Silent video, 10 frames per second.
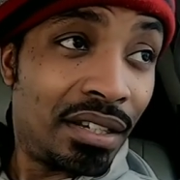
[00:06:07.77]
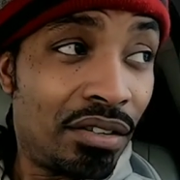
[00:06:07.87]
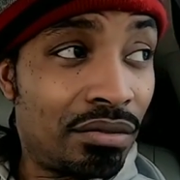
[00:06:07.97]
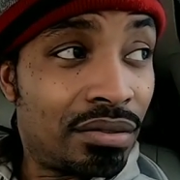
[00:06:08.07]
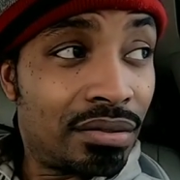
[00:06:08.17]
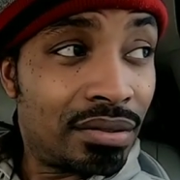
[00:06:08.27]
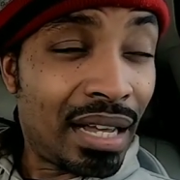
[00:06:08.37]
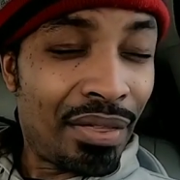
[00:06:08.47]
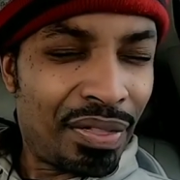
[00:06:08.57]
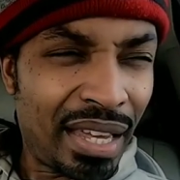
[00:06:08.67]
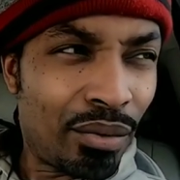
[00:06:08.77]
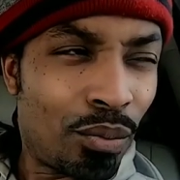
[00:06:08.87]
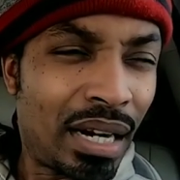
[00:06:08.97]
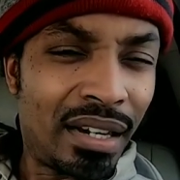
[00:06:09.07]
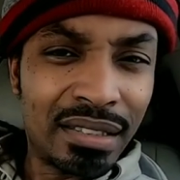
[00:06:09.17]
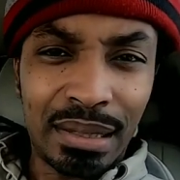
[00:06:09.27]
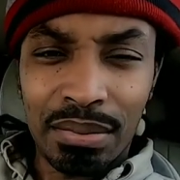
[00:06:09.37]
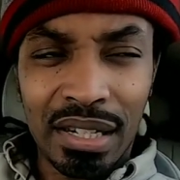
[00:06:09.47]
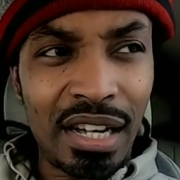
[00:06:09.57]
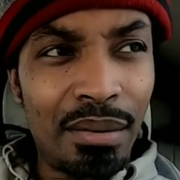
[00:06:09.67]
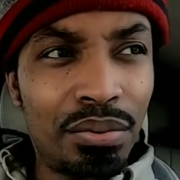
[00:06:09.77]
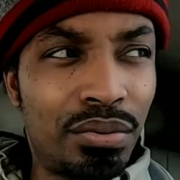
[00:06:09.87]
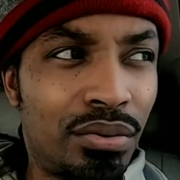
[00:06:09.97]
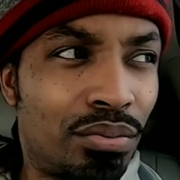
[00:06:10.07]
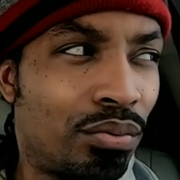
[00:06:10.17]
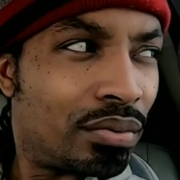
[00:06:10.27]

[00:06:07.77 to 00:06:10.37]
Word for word: those I think when I looked up the comps,